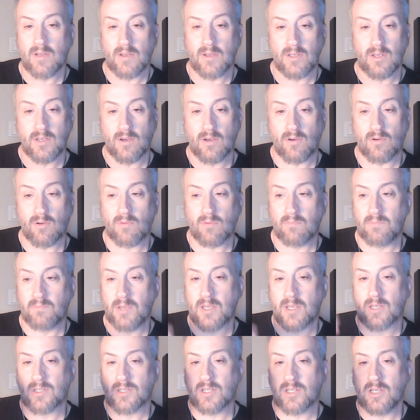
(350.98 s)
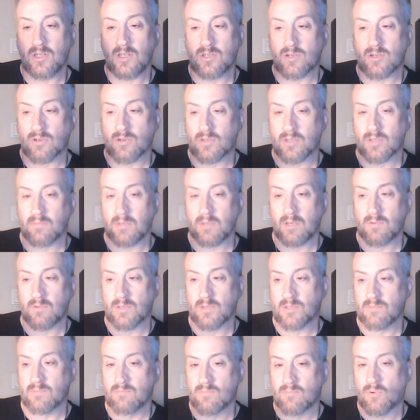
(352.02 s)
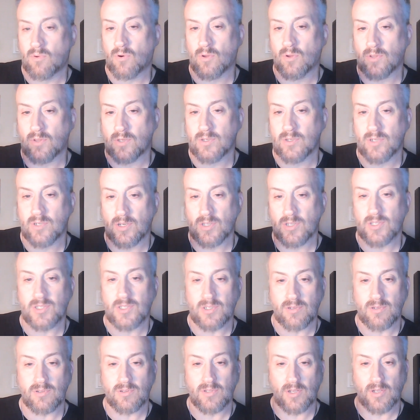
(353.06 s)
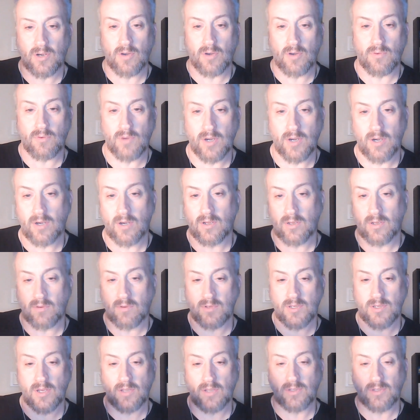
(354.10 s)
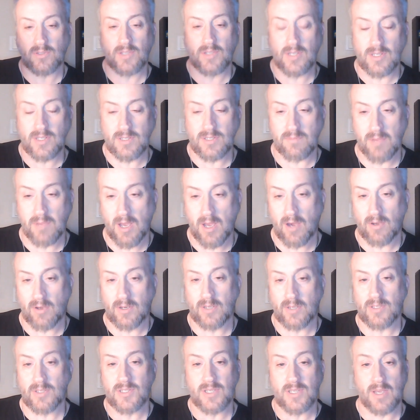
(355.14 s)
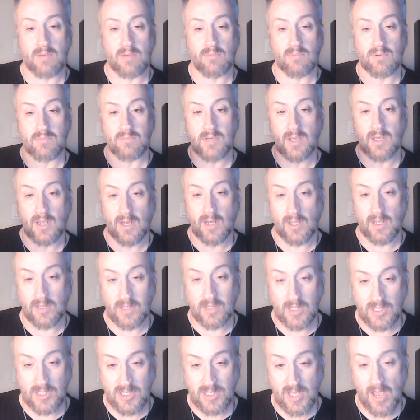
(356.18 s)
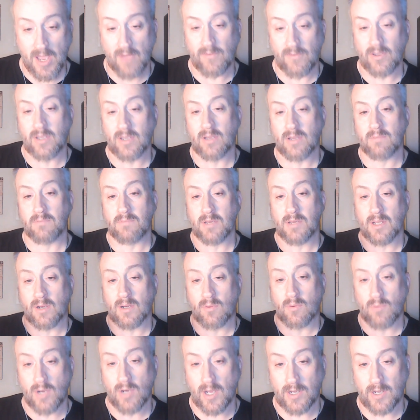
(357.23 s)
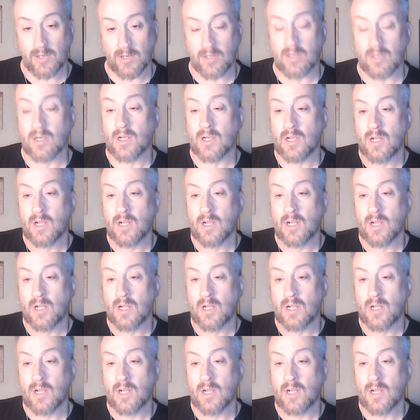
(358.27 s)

Being a teacher to me was more than just the career. There was other things about it. Same with being an atheist advocate, being a writer.